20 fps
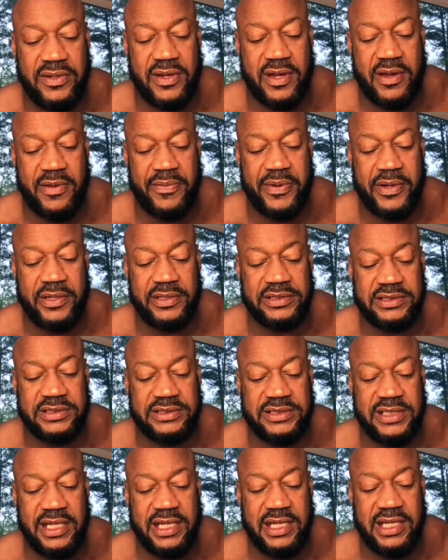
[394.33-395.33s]
a
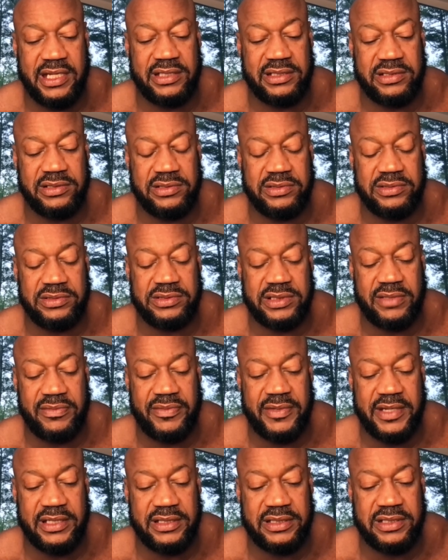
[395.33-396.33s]
person's head to do
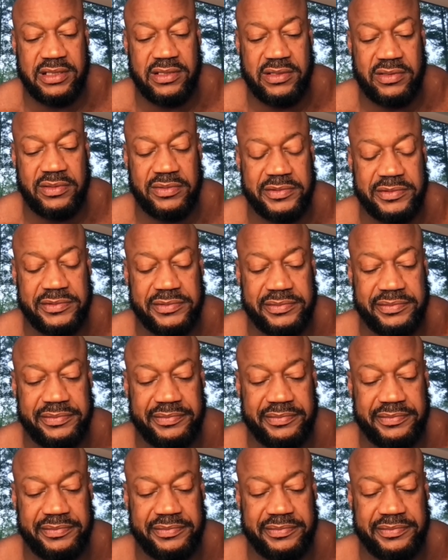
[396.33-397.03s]
something that terrible?